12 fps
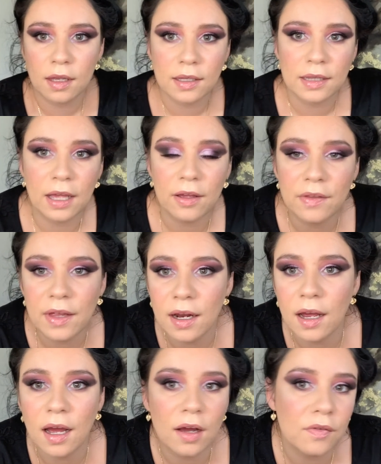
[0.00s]
Now that I
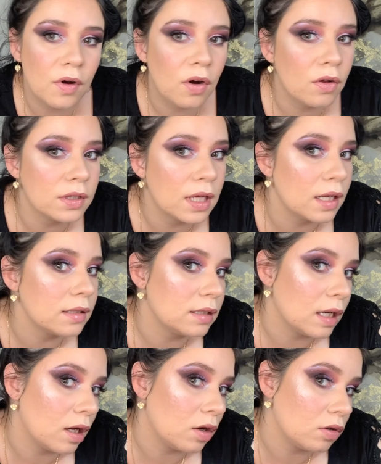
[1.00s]
have all that
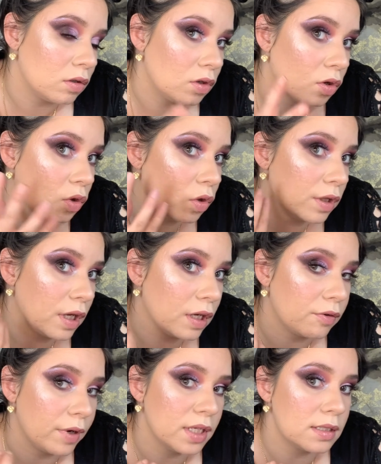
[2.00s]
down, all that
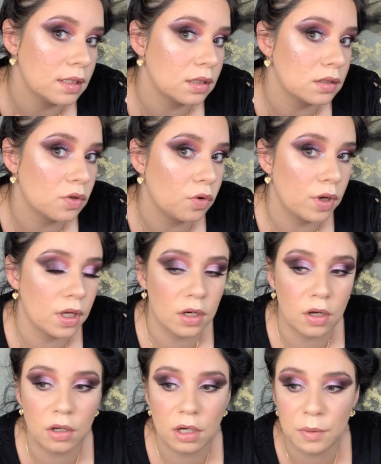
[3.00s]
craziness going
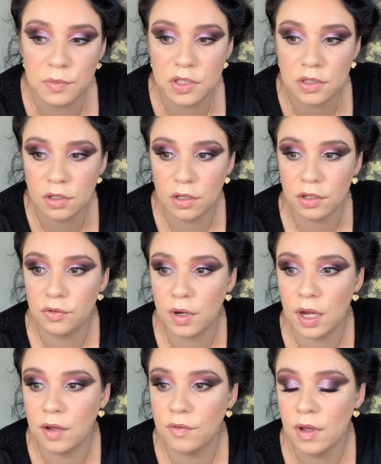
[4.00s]
on, I'm just gonna
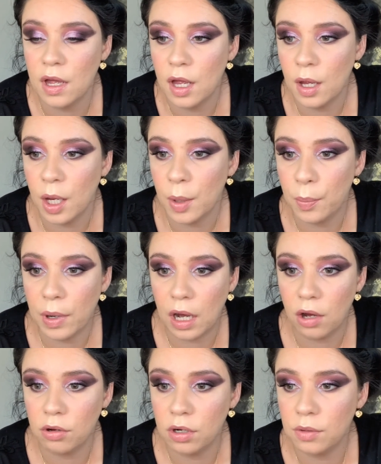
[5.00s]
grab a
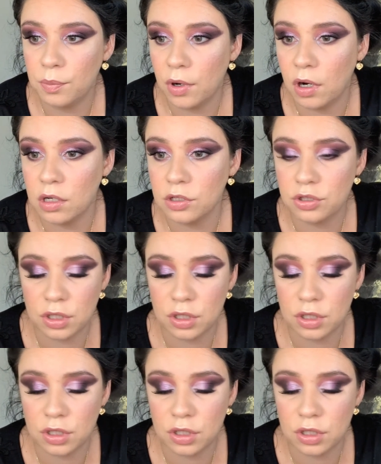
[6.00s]
powder brush